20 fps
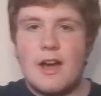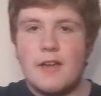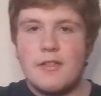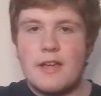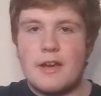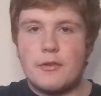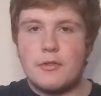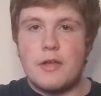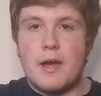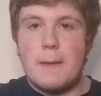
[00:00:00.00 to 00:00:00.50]
see you
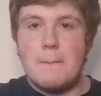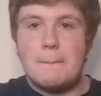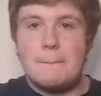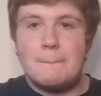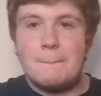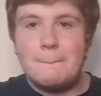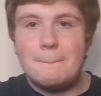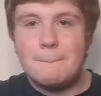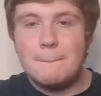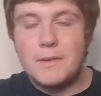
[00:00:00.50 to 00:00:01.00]
guys next
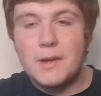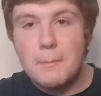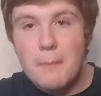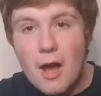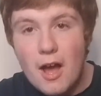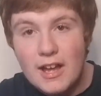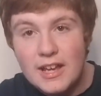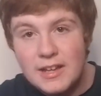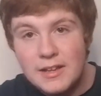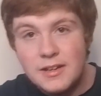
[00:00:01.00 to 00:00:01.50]
time.
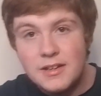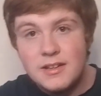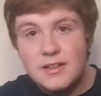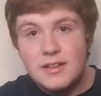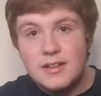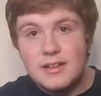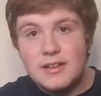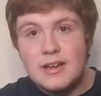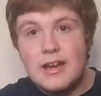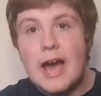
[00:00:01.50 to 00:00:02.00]
Goodbye,
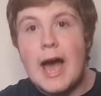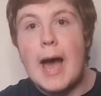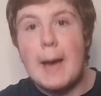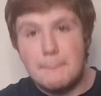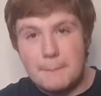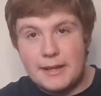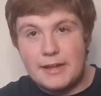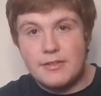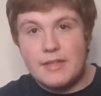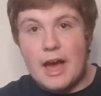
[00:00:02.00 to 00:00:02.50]

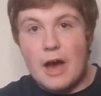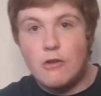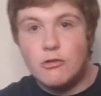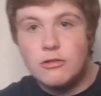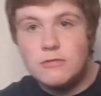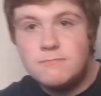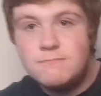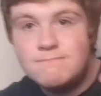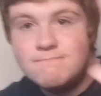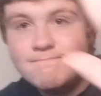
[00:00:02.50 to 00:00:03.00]
and peace
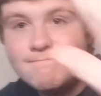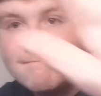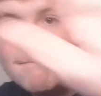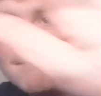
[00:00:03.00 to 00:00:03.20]
out.